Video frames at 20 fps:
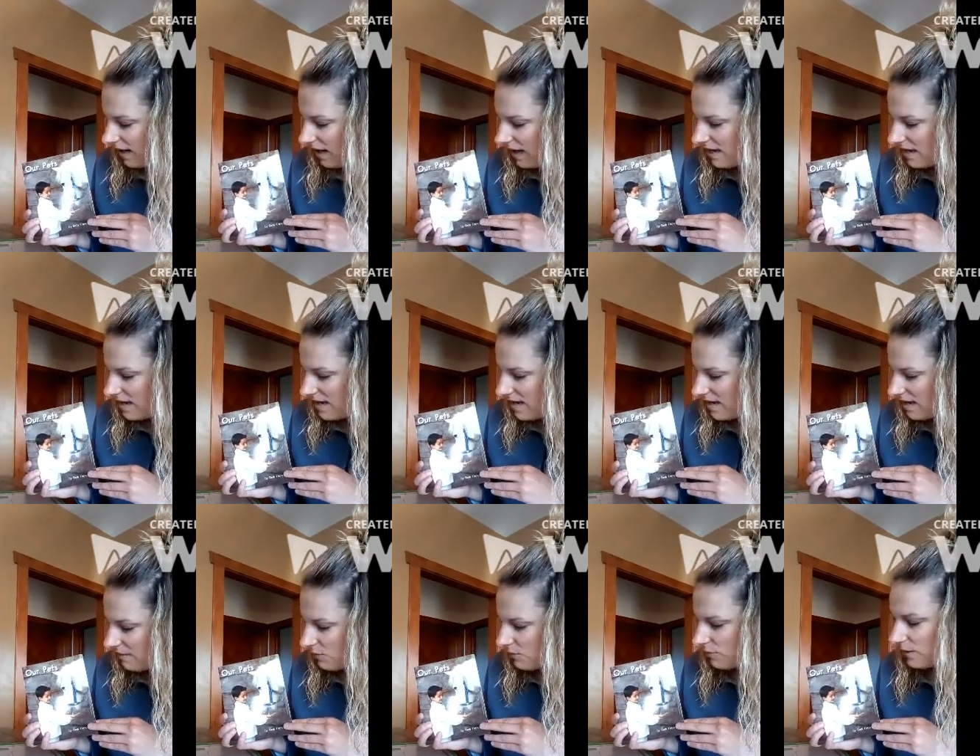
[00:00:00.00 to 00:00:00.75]
I
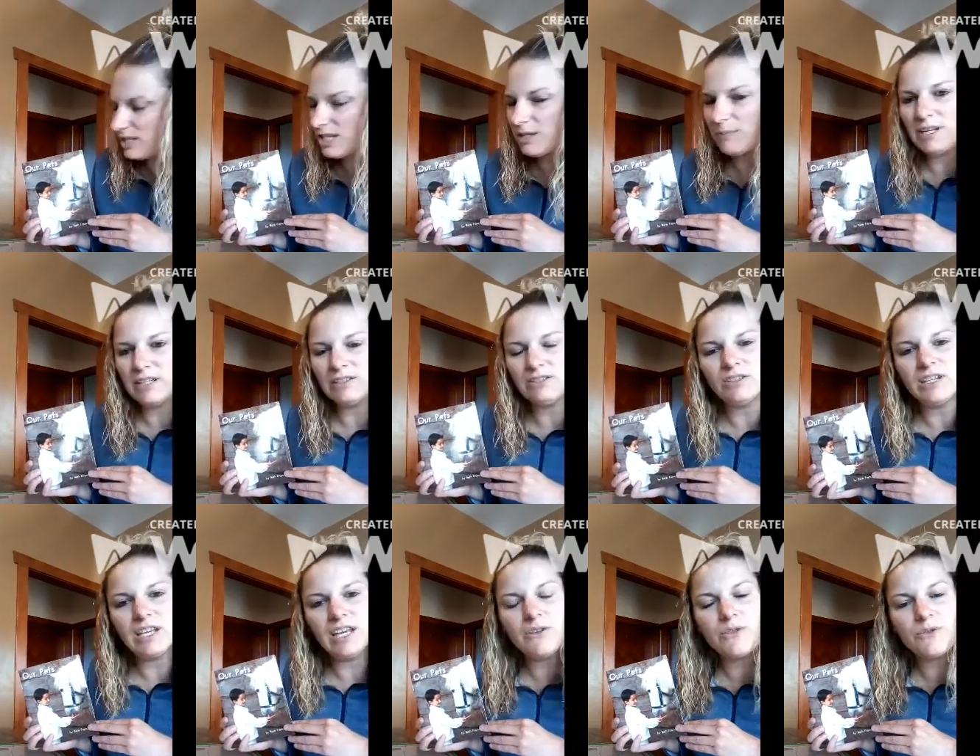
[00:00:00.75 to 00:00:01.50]
am going to be
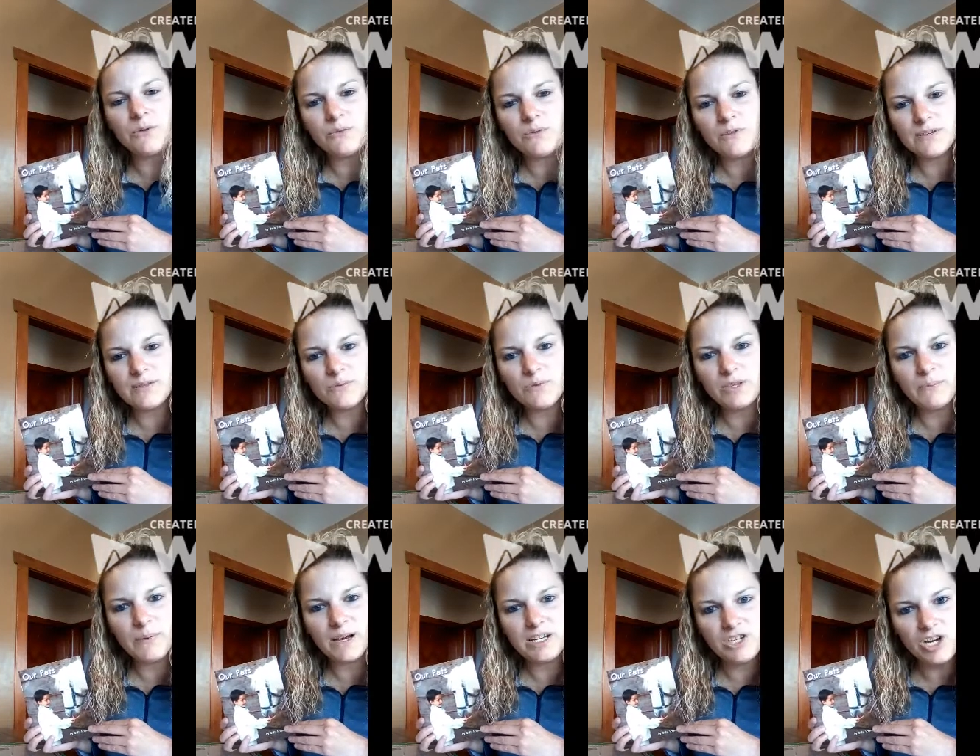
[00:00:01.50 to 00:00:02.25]
looking through this
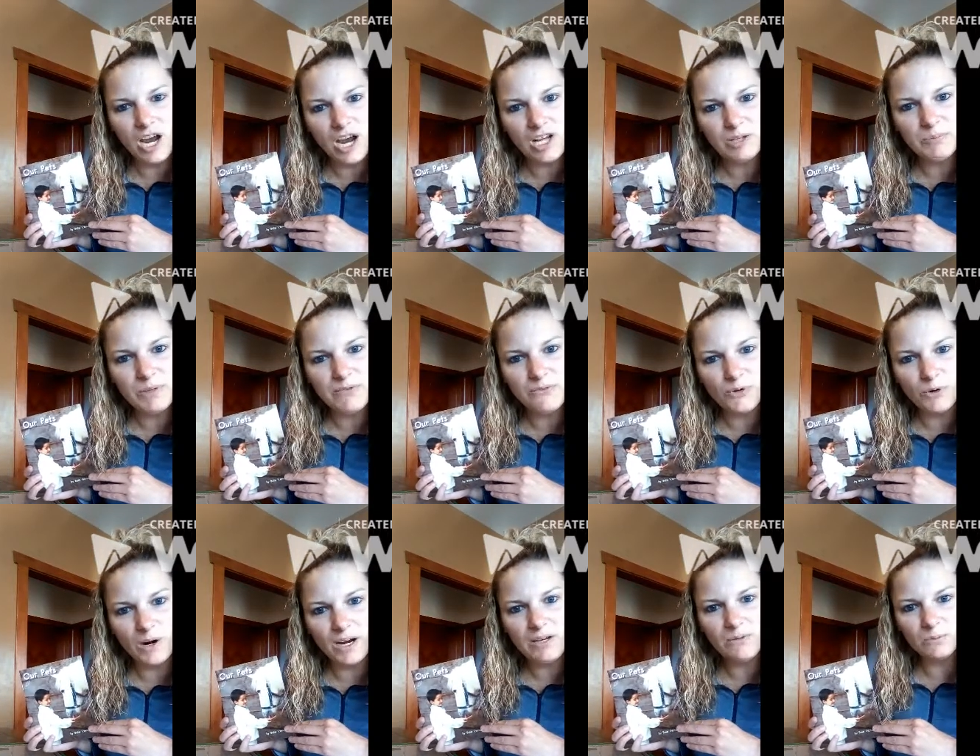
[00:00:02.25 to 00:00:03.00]
with my child
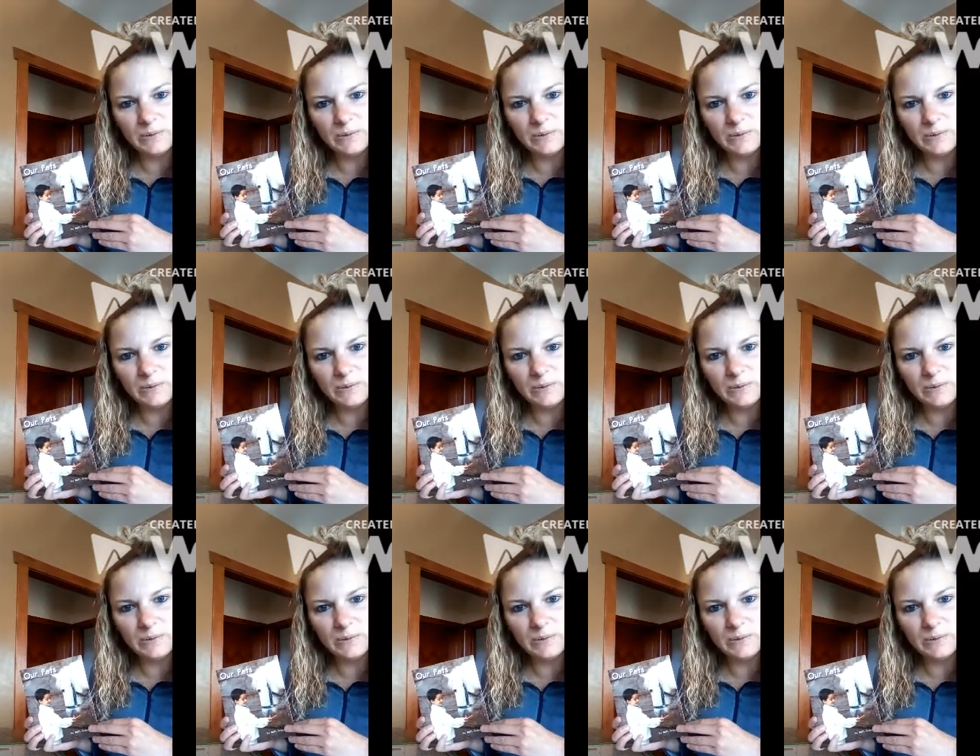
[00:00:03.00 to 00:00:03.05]
before I